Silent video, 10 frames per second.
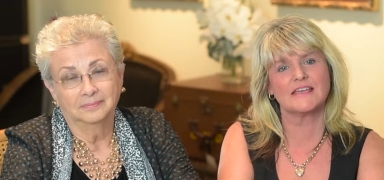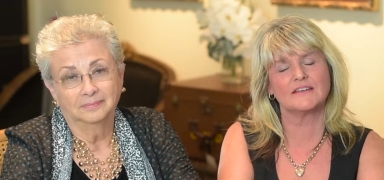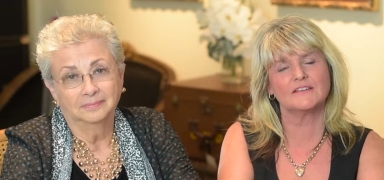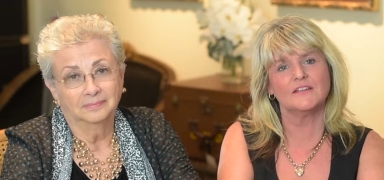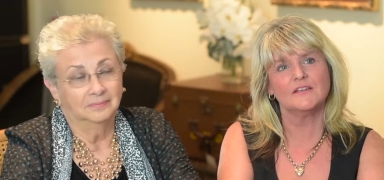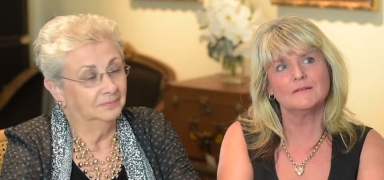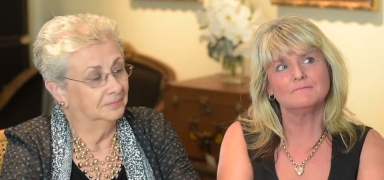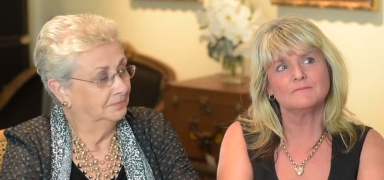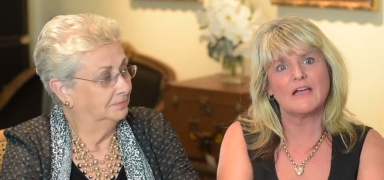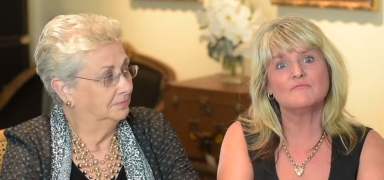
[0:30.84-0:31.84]
Speaker 1: that
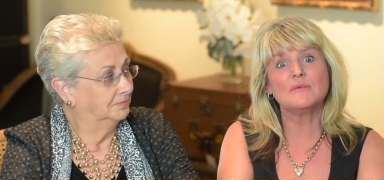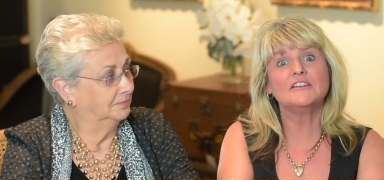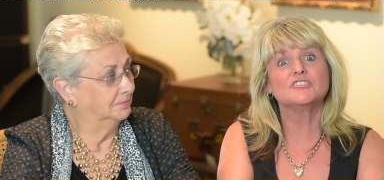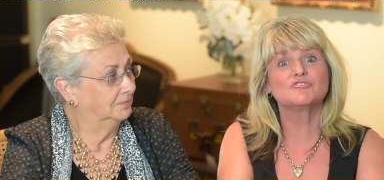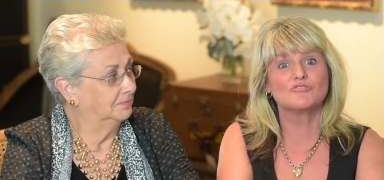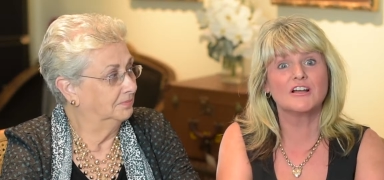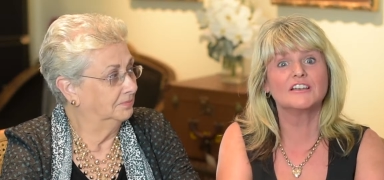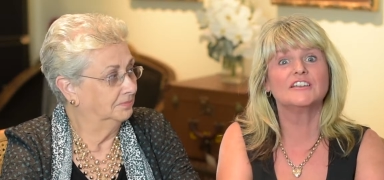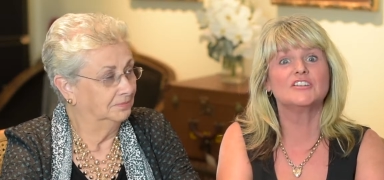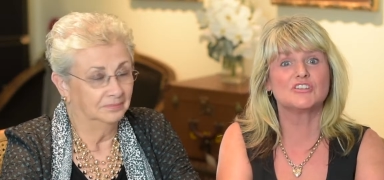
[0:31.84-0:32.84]
have been a struggle
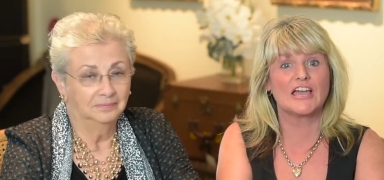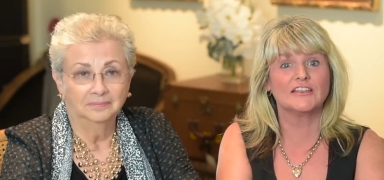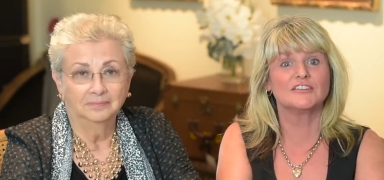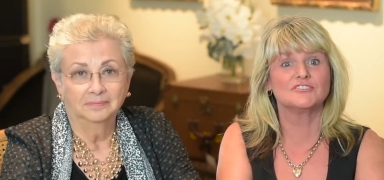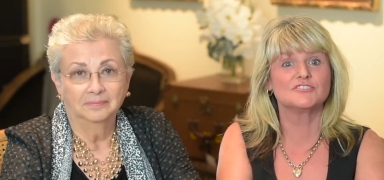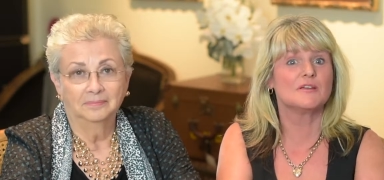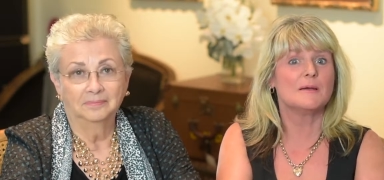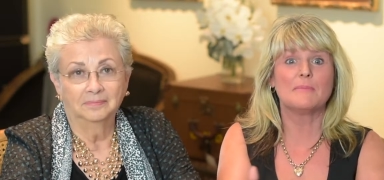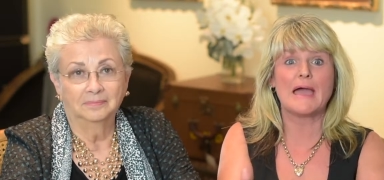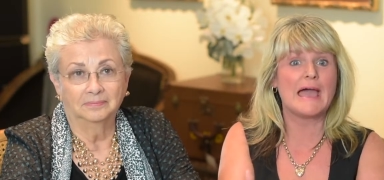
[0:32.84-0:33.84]
and a challenge,
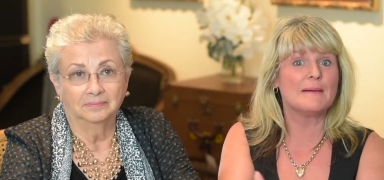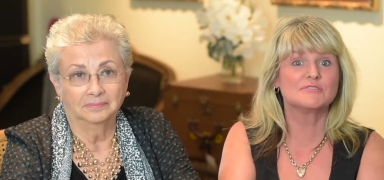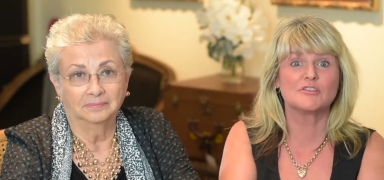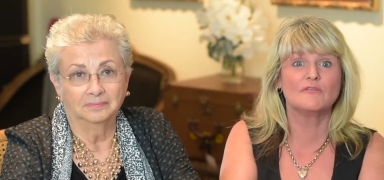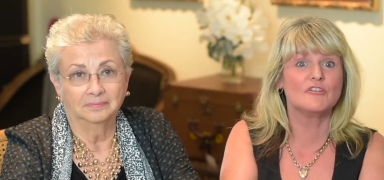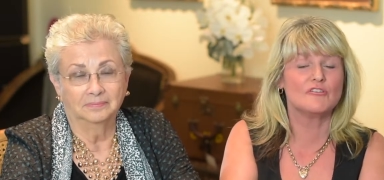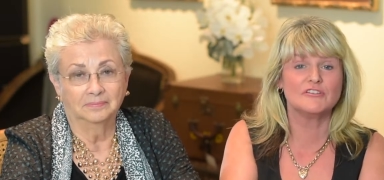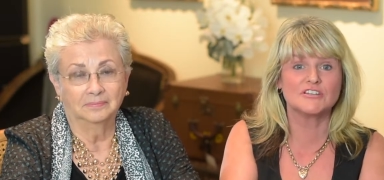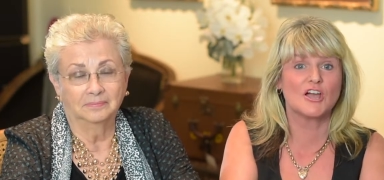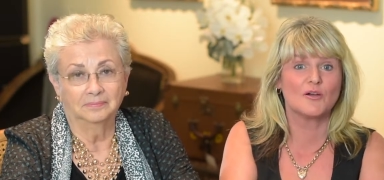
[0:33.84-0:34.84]
perhaps over your
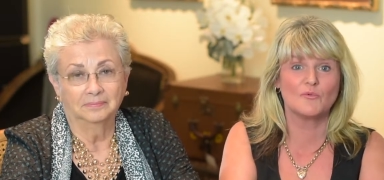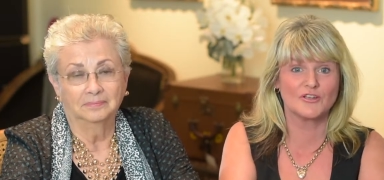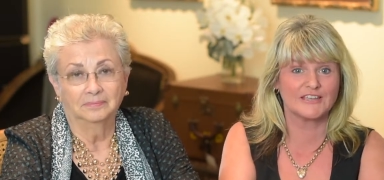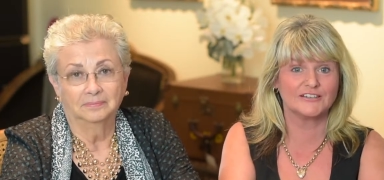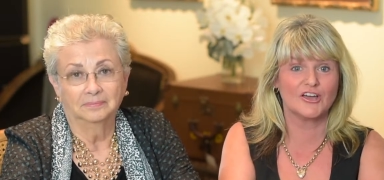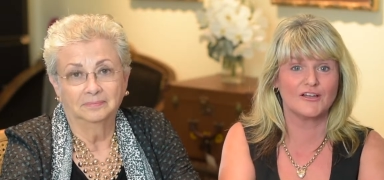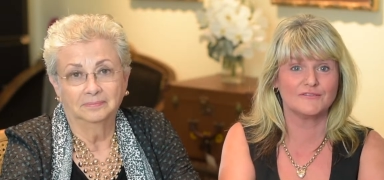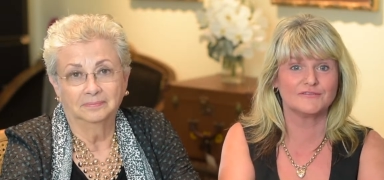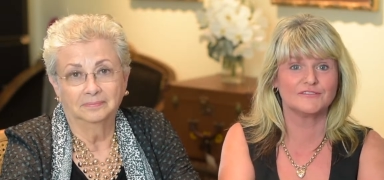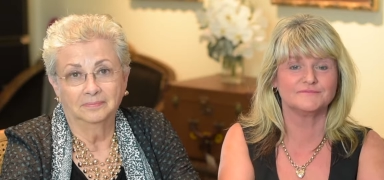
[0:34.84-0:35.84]
entire working
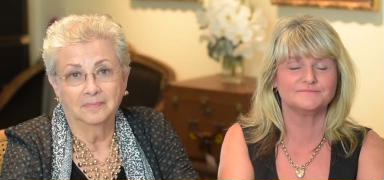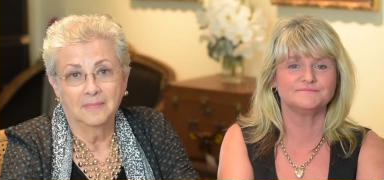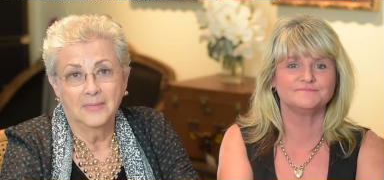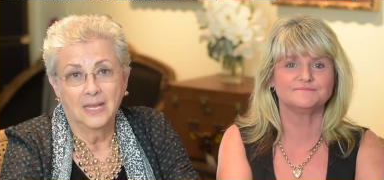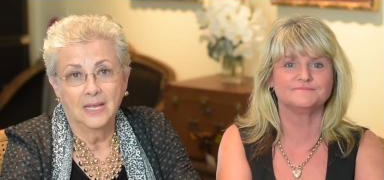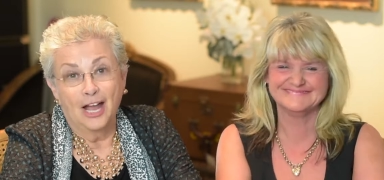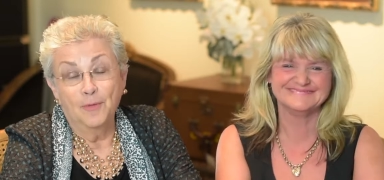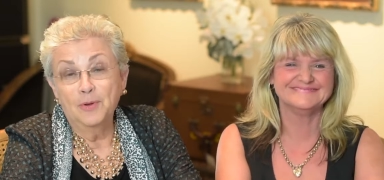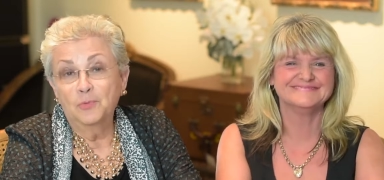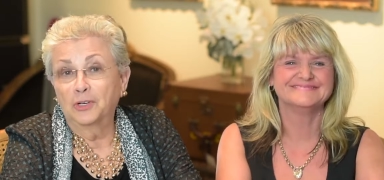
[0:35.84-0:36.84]
life?
Speaker 2: I've
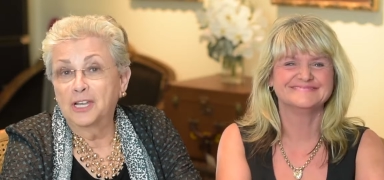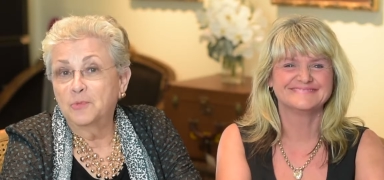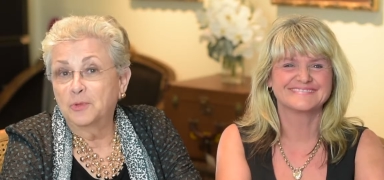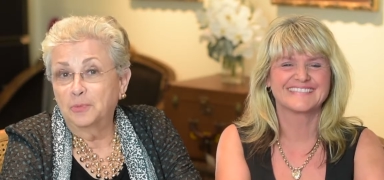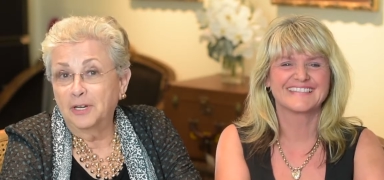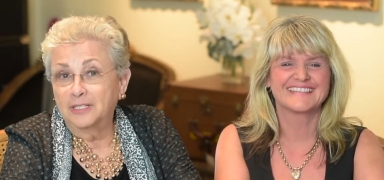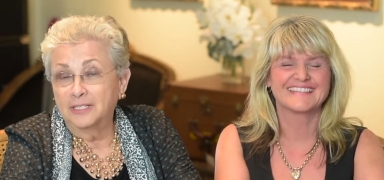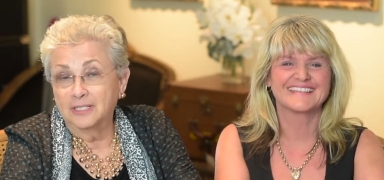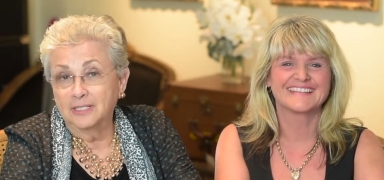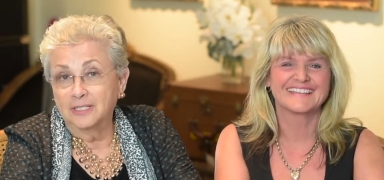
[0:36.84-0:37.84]
been working with
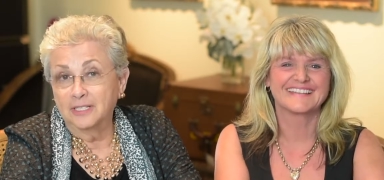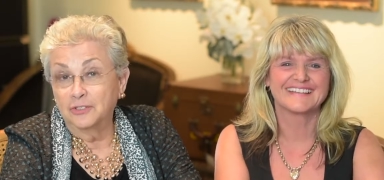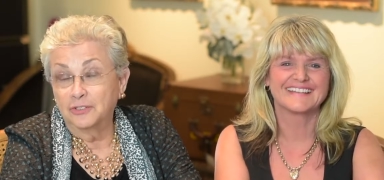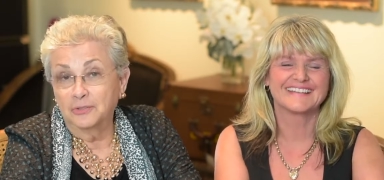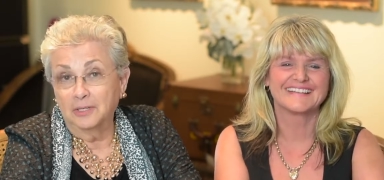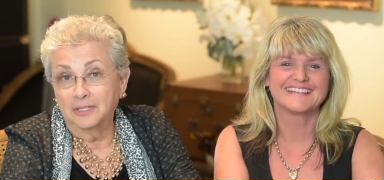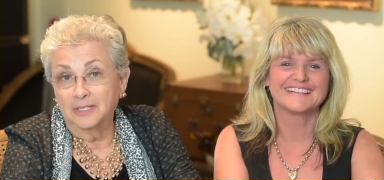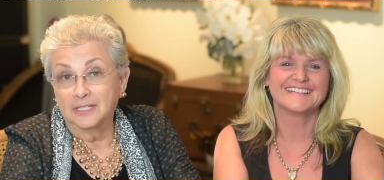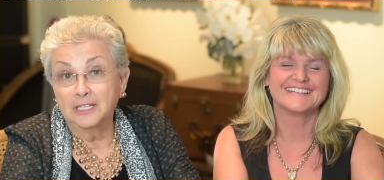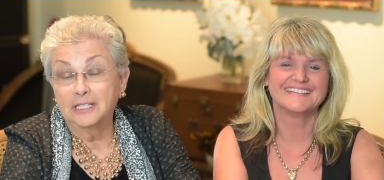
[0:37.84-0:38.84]
practices in Australia
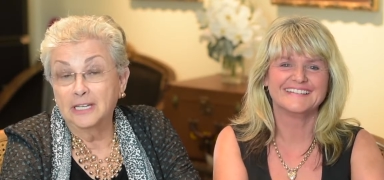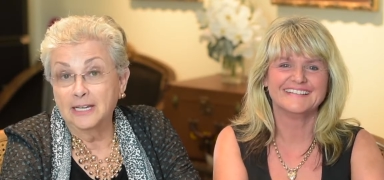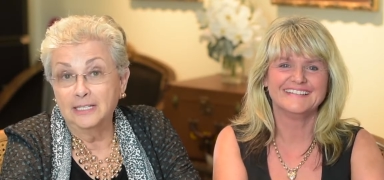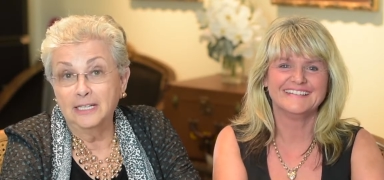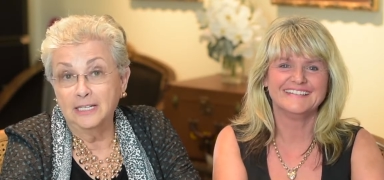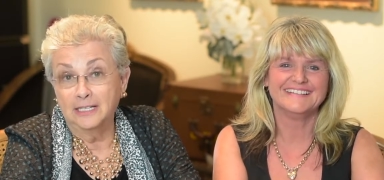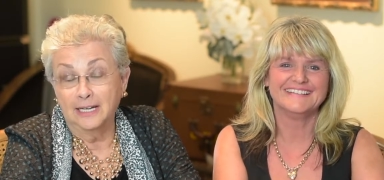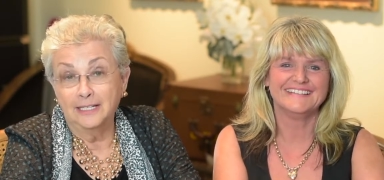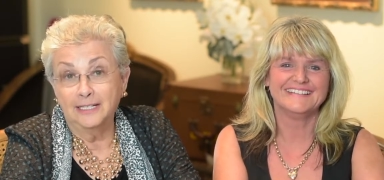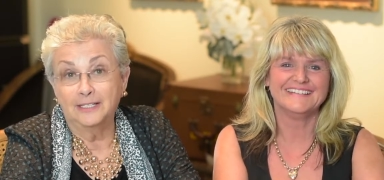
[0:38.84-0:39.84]
since
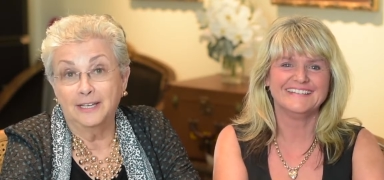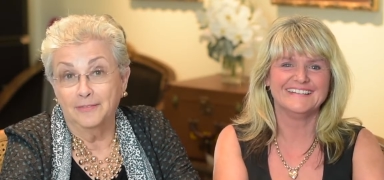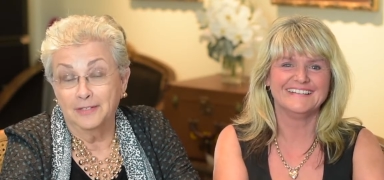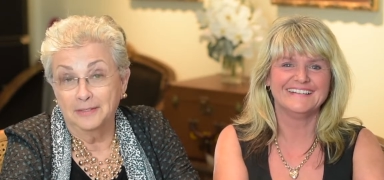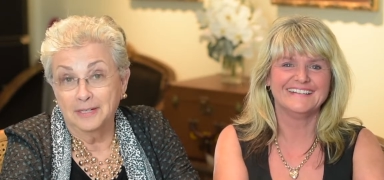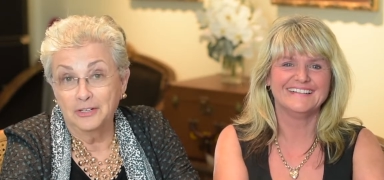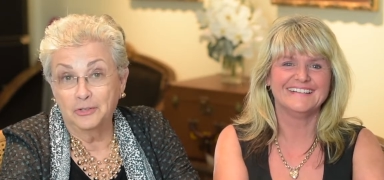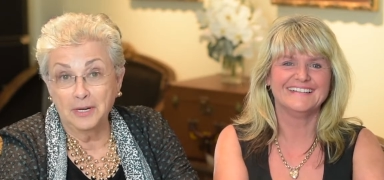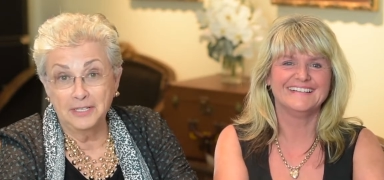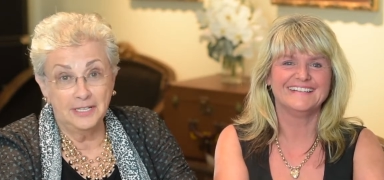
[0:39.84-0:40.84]
1997. And
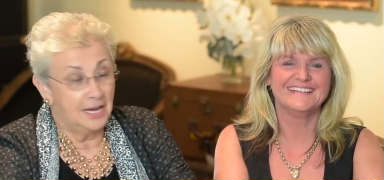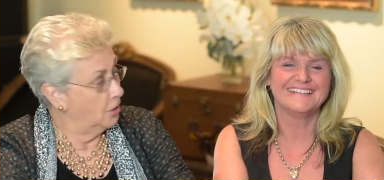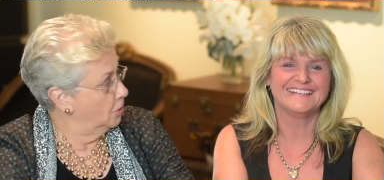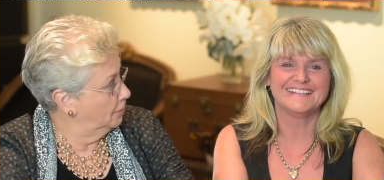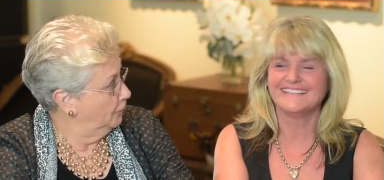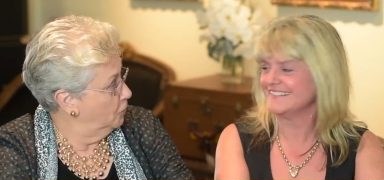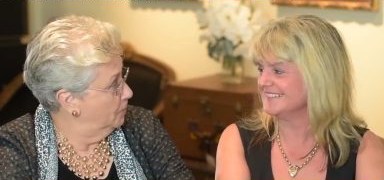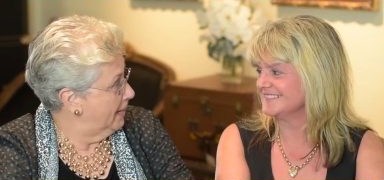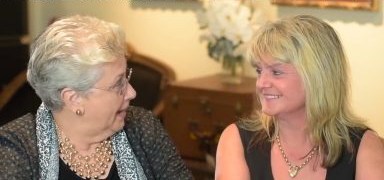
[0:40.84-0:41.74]
Tracy, how long have you been